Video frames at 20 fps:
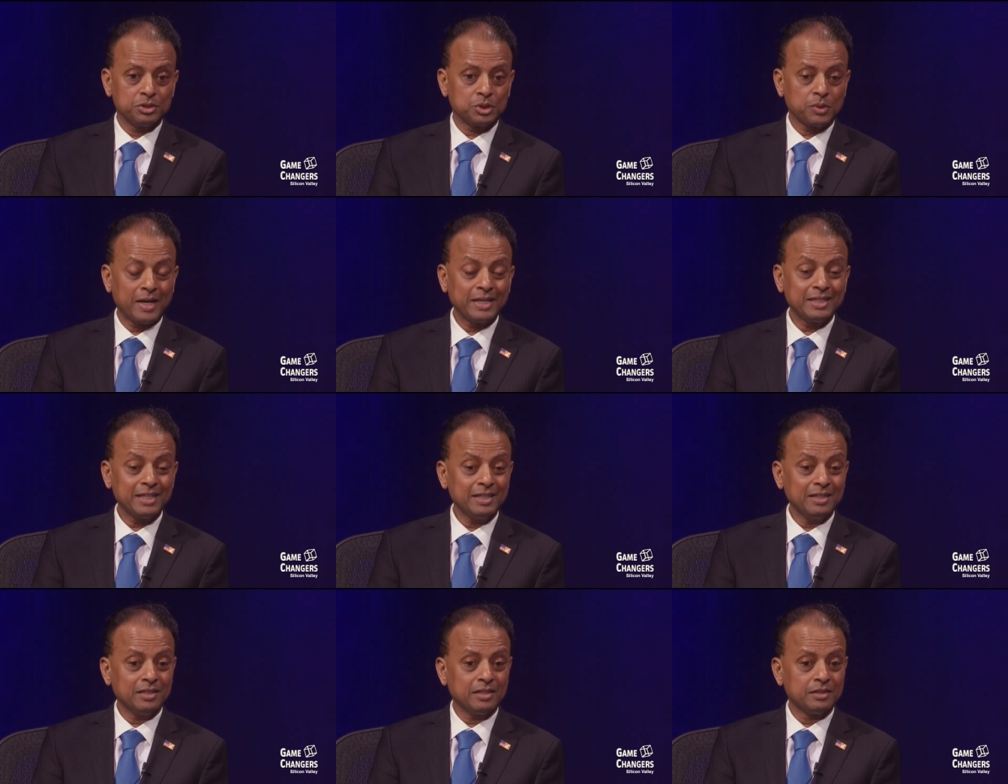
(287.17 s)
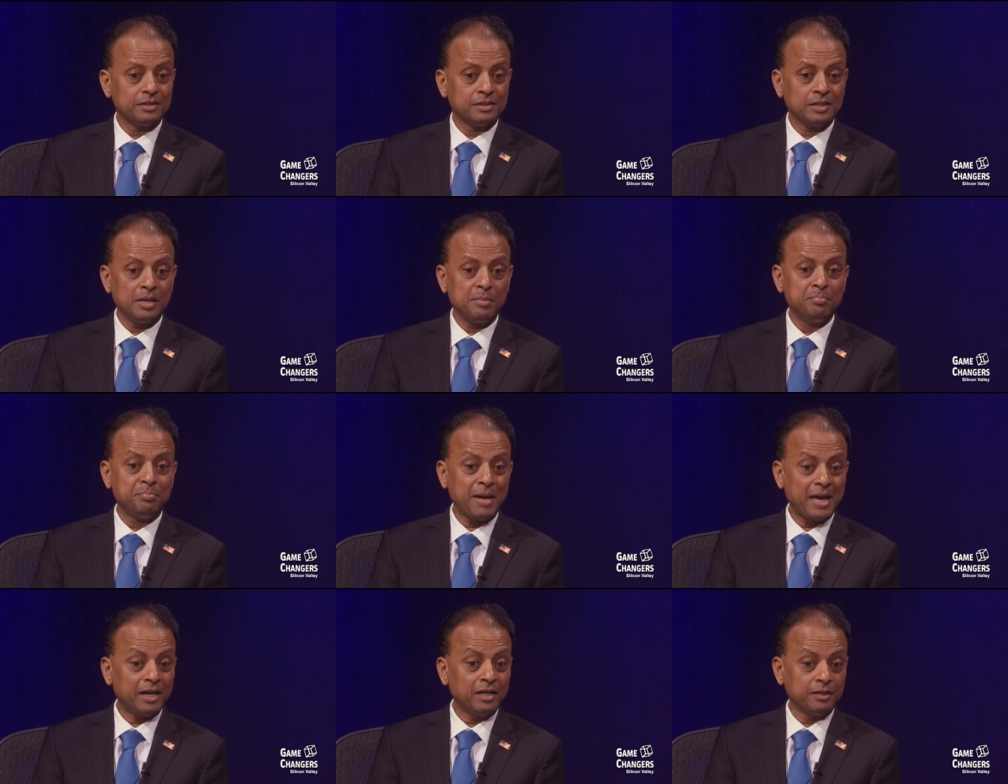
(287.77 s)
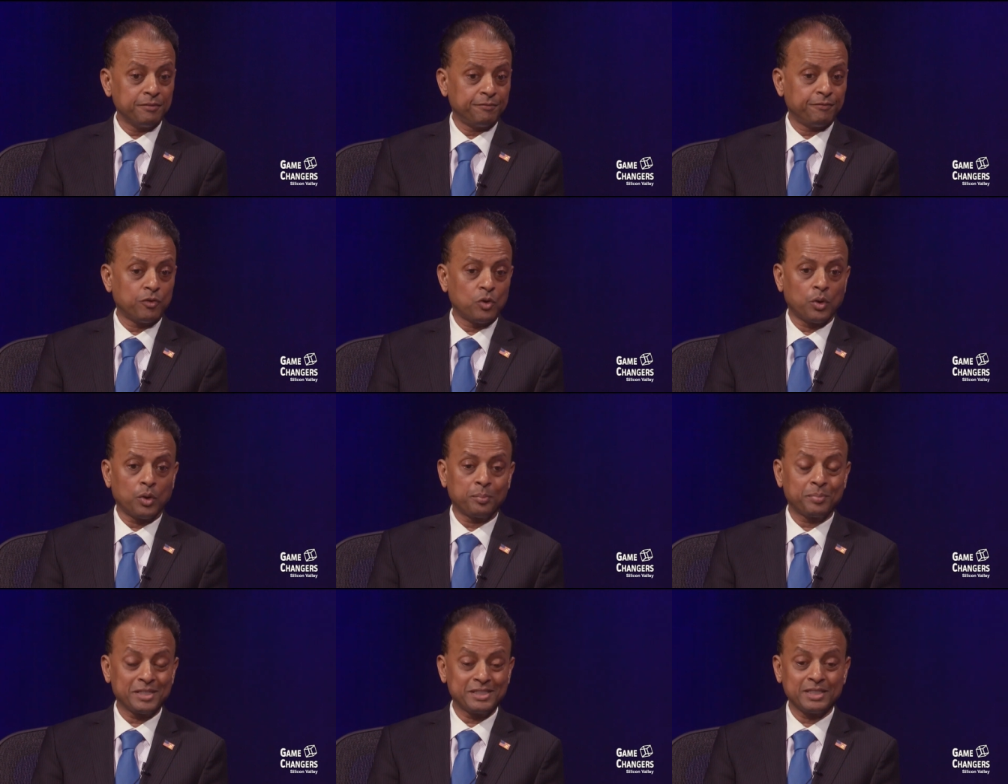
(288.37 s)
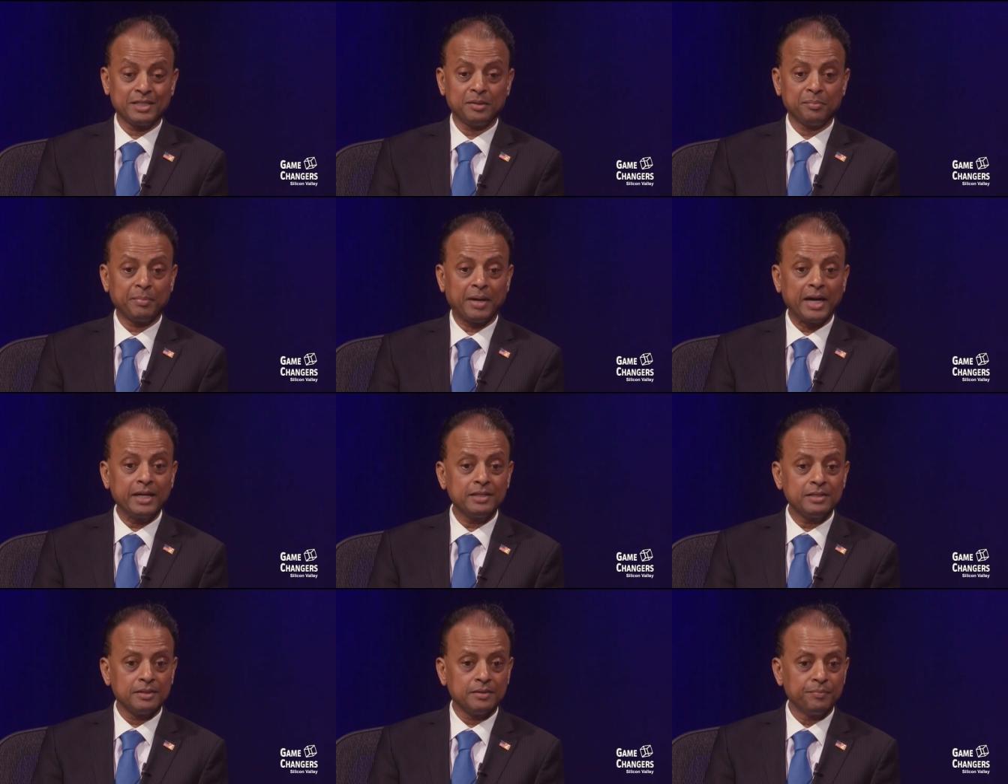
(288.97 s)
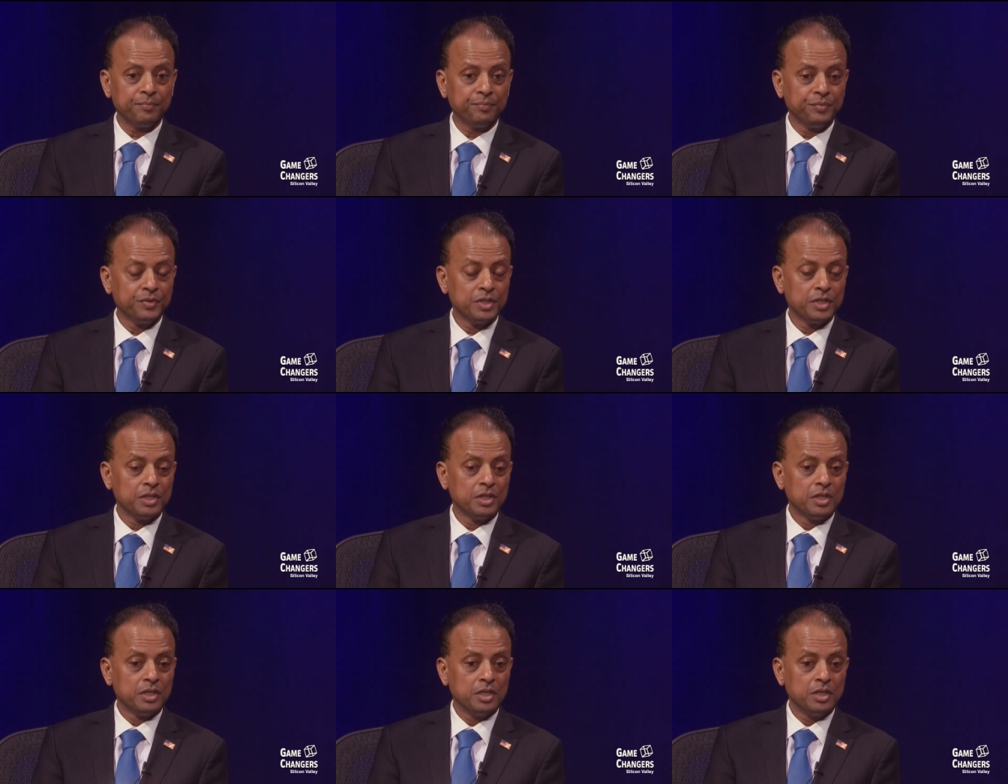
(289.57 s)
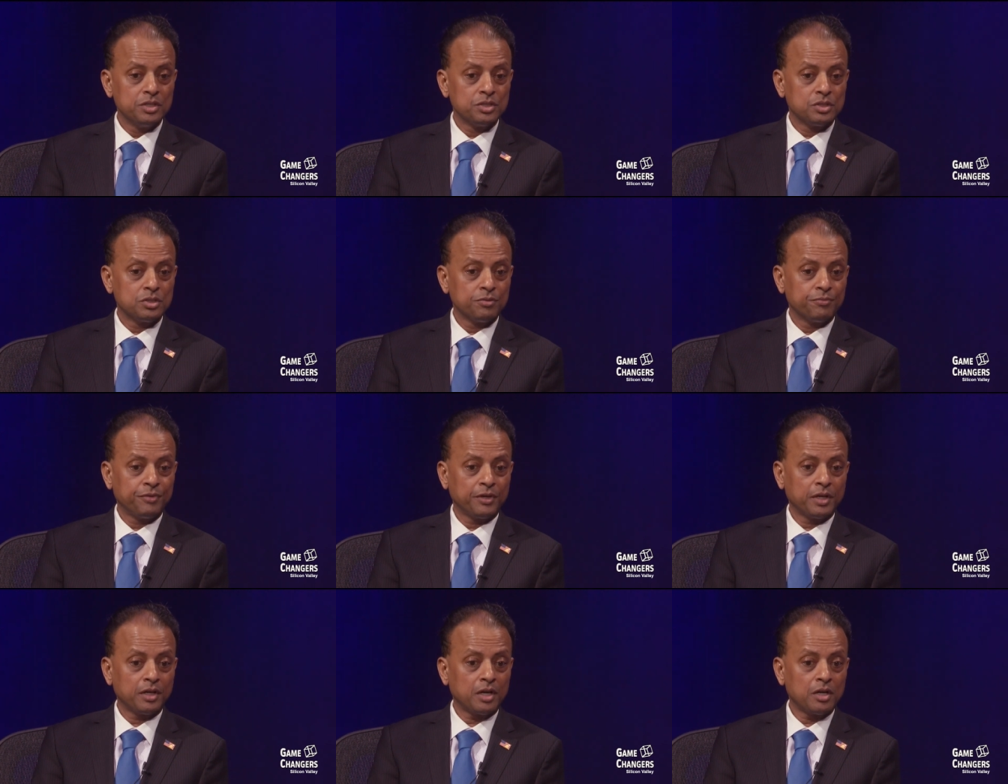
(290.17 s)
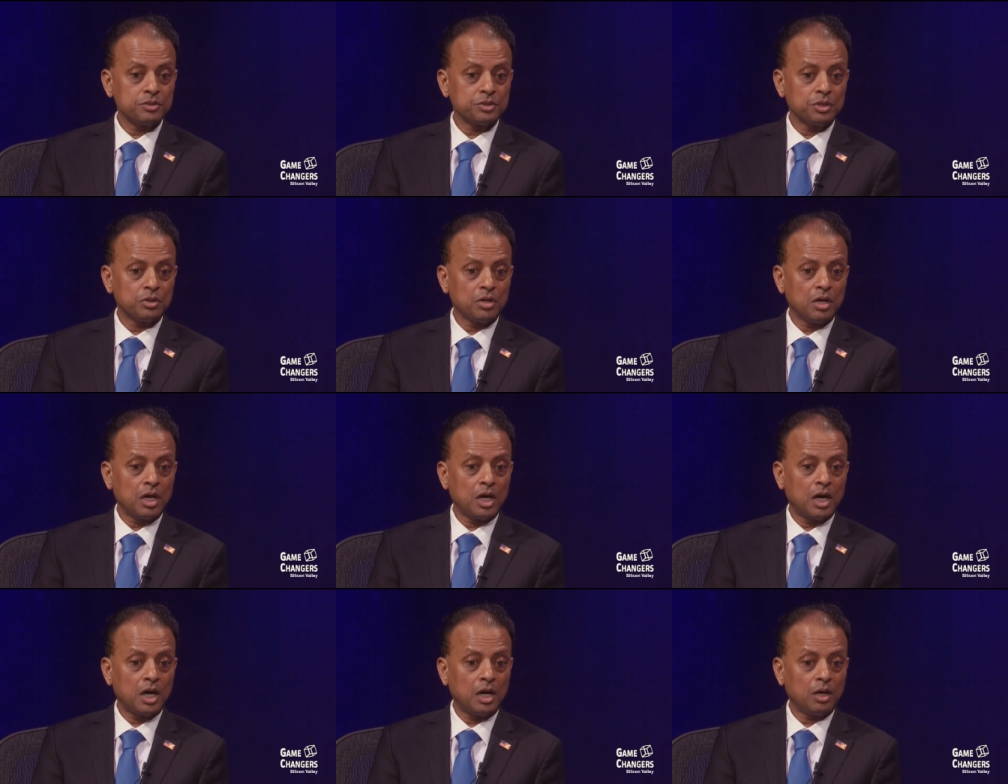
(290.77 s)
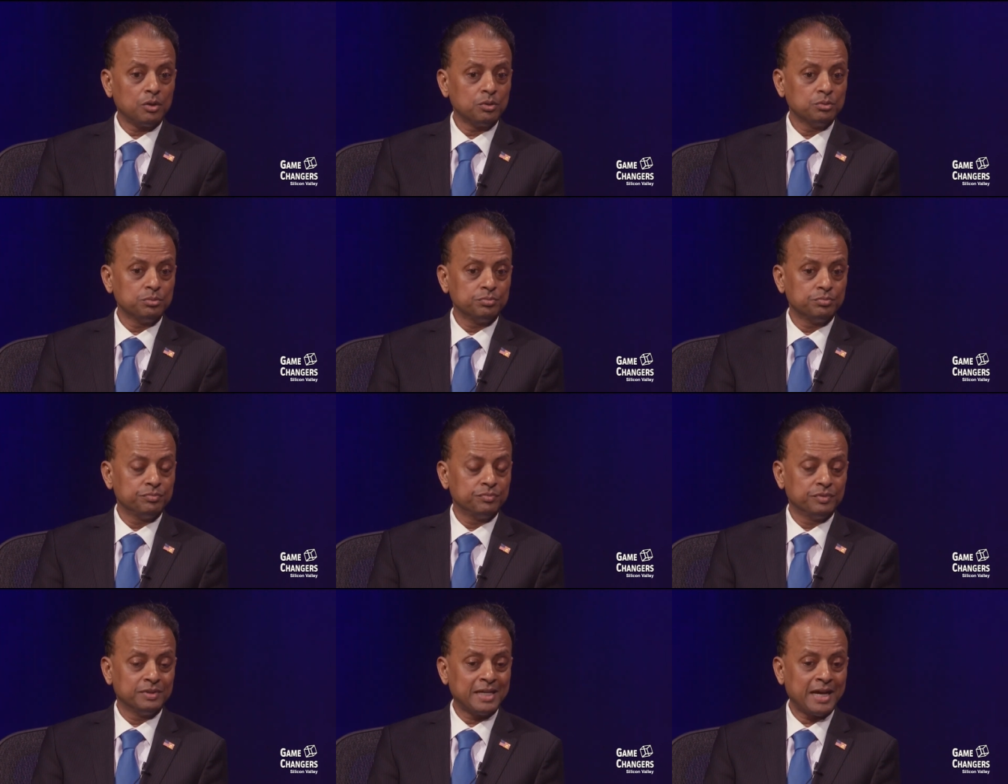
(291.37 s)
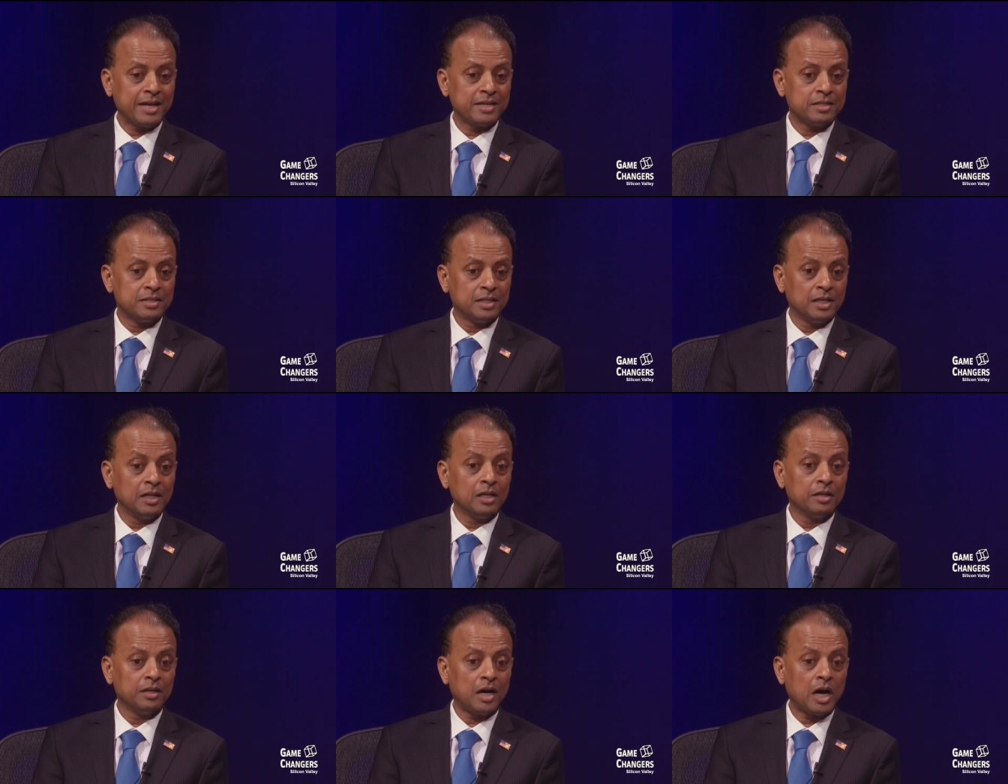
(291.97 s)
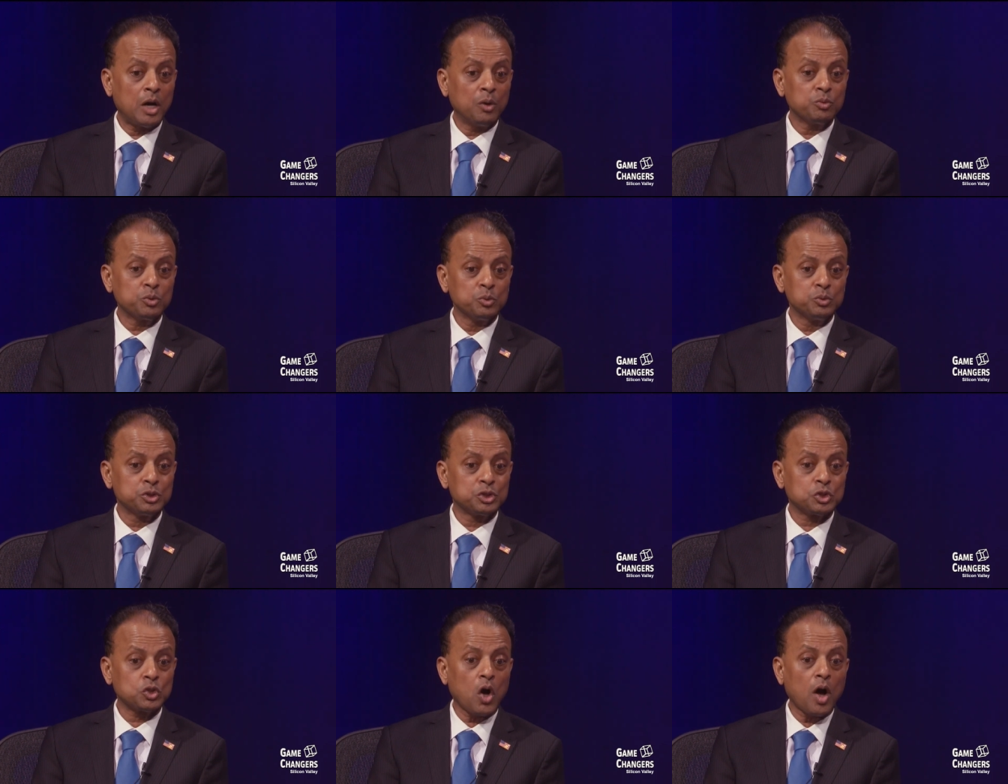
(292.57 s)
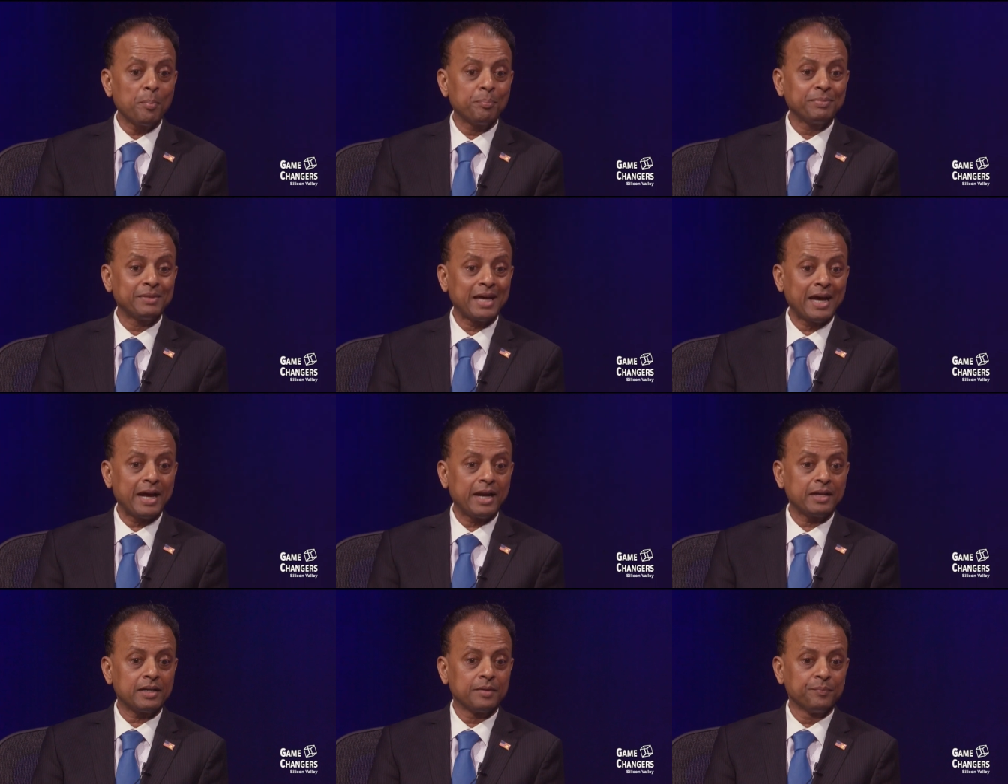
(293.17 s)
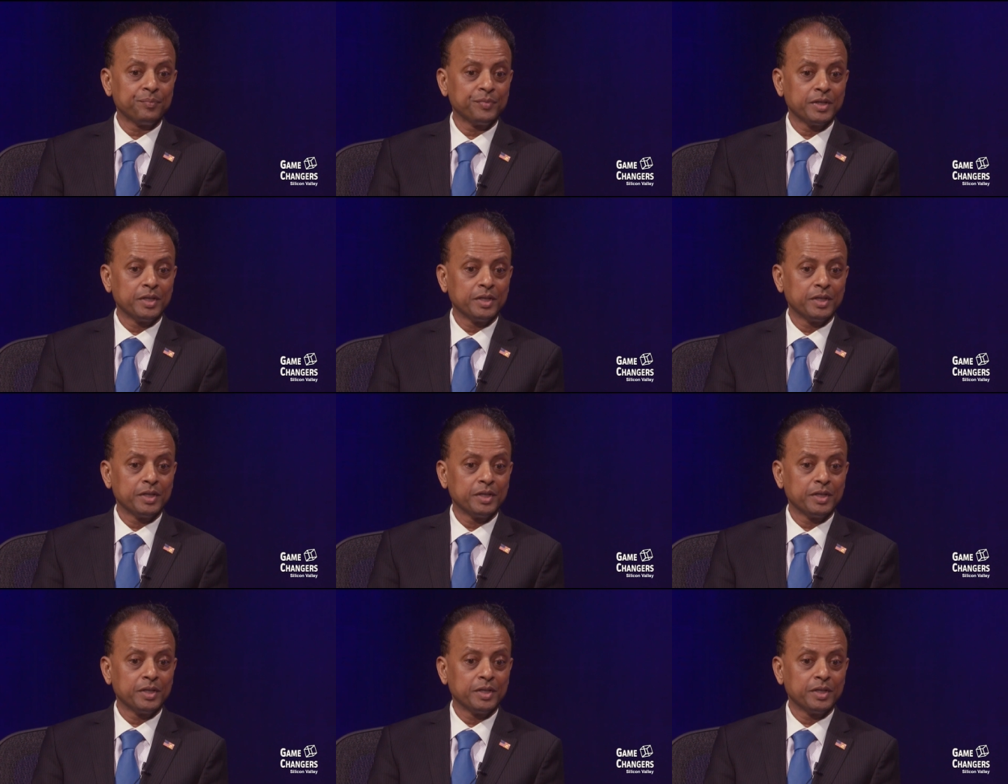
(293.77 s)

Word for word: So I think the imperative for President Biden is to figure out you know, how, that de- how to stop that